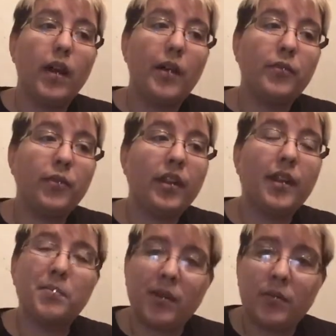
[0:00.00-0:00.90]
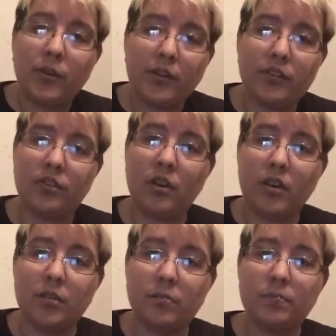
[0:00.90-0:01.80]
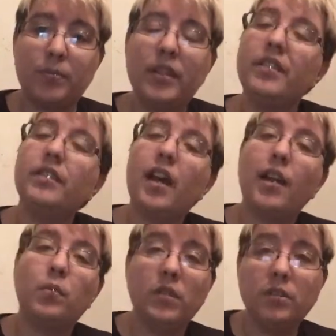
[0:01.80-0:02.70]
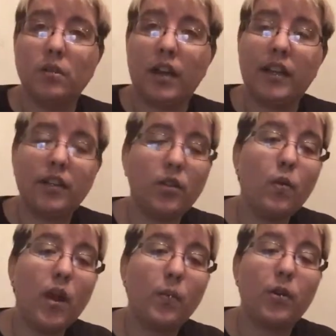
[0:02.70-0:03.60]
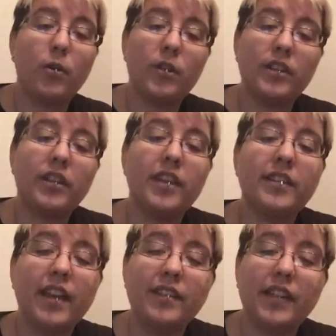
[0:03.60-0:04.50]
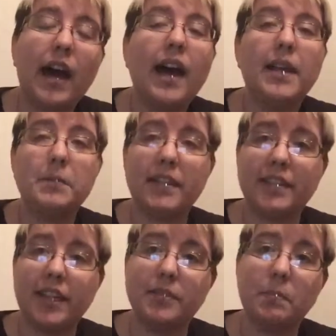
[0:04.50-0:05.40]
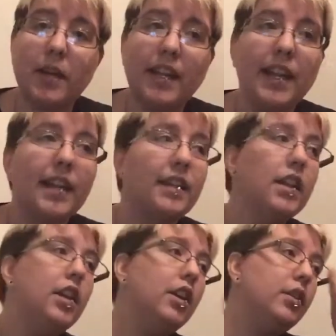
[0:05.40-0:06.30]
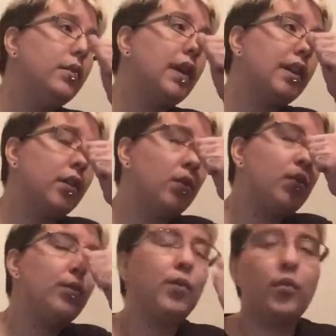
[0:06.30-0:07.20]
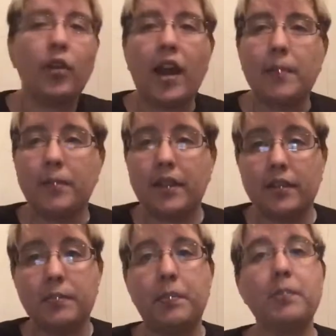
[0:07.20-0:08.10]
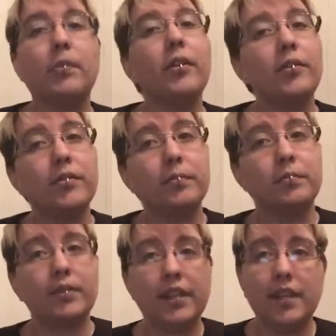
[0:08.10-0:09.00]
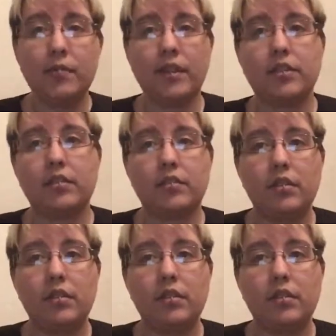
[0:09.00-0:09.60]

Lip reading: I feel like I'm never going to start. But I will, and I know I will. It takes time, and it takes money, and you got to go through crap because people don't believe in,